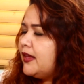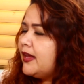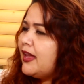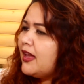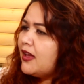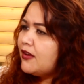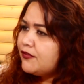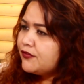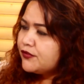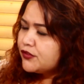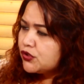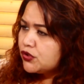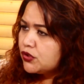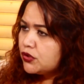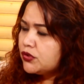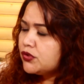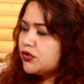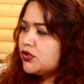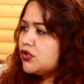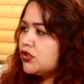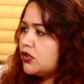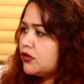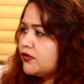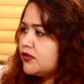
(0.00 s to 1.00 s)
They have certain
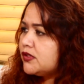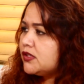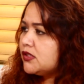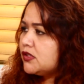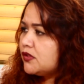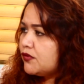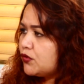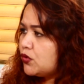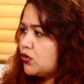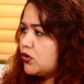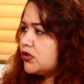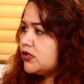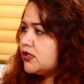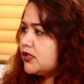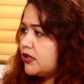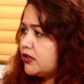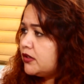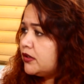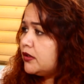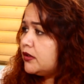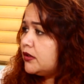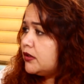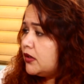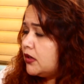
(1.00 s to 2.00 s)
services, of course, that
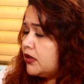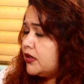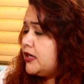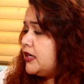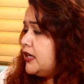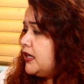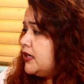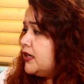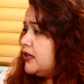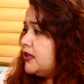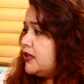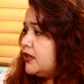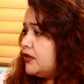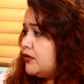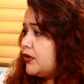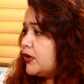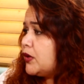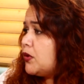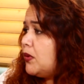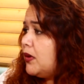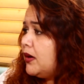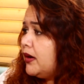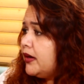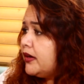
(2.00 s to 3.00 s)
are, are needed and
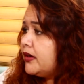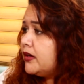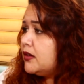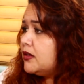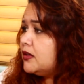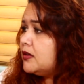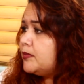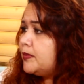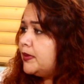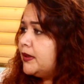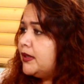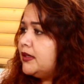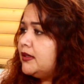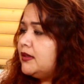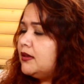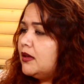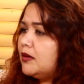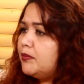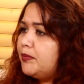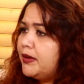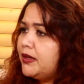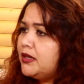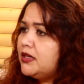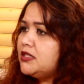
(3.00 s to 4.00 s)
required, but a
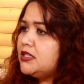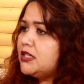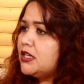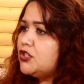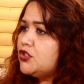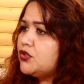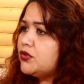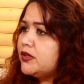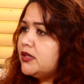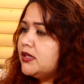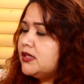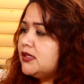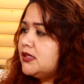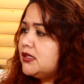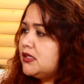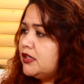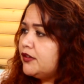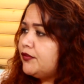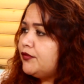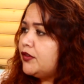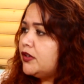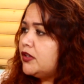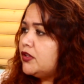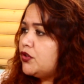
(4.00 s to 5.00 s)
penitentiary is
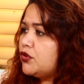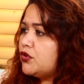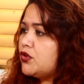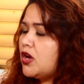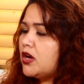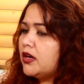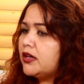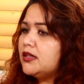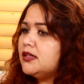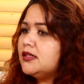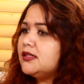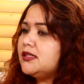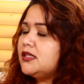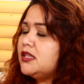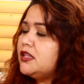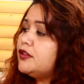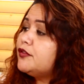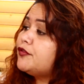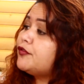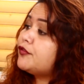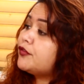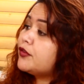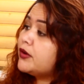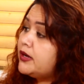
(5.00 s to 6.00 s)
different. You're not going to see the
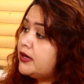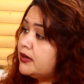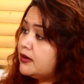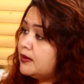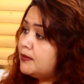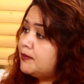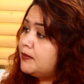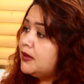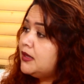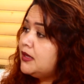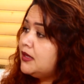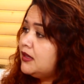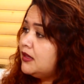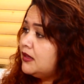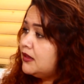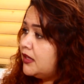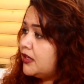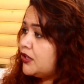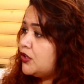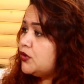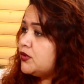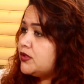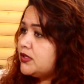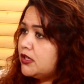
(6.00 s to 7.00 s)
freedom
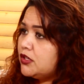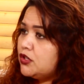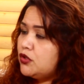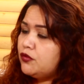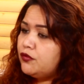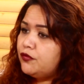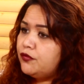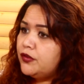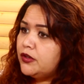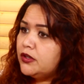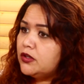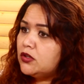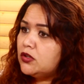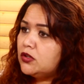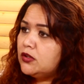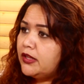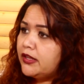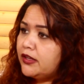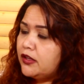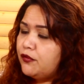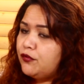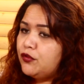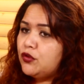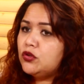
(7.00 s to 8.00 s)
like you said, you feel
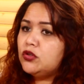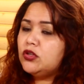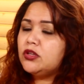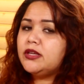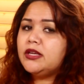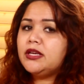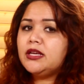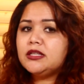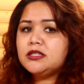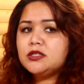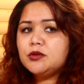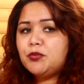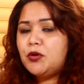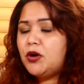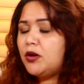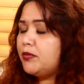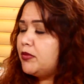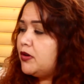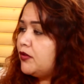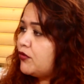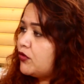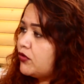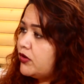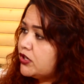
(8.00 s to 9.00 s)
like if you're looking at
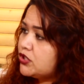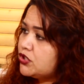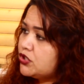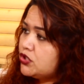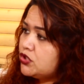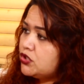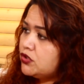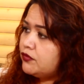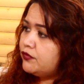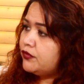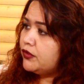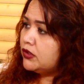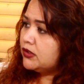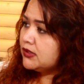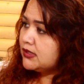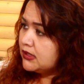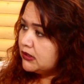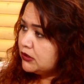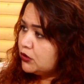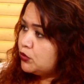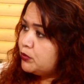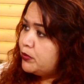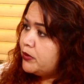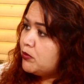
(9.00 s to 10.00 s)
Department of Corrections, you feel it's a
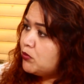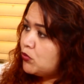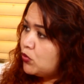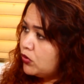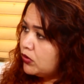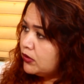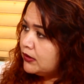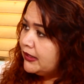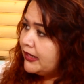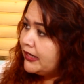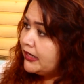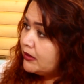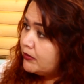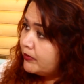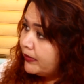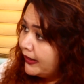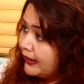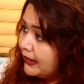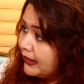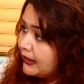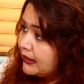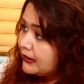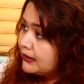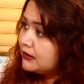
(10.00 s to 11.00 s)
little bit more laid
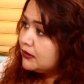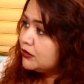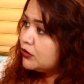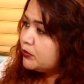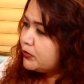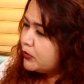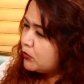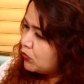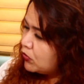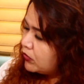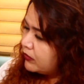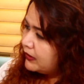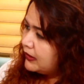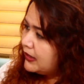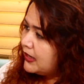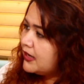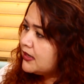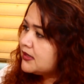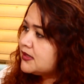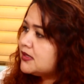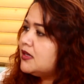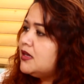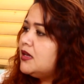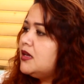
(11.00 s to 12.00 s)
back, a little bit more
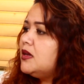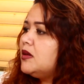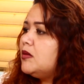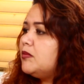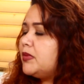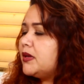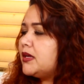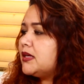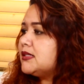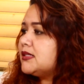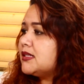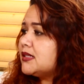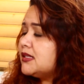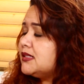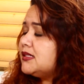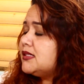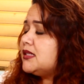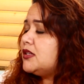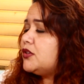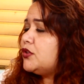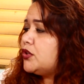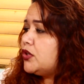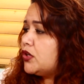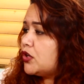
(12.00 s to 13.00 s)
relaxed because it's
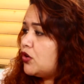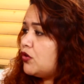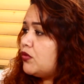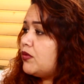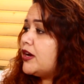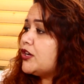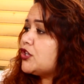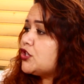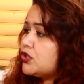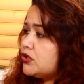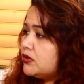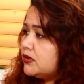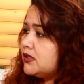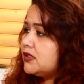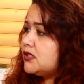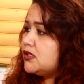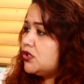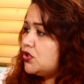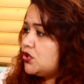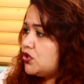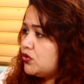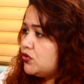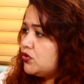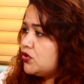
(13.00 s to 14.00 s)
considered a correctional
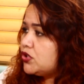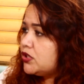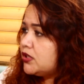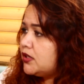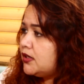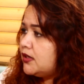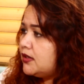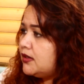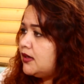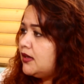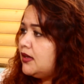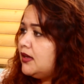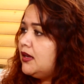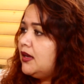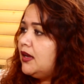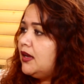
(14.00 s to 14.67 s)
institution.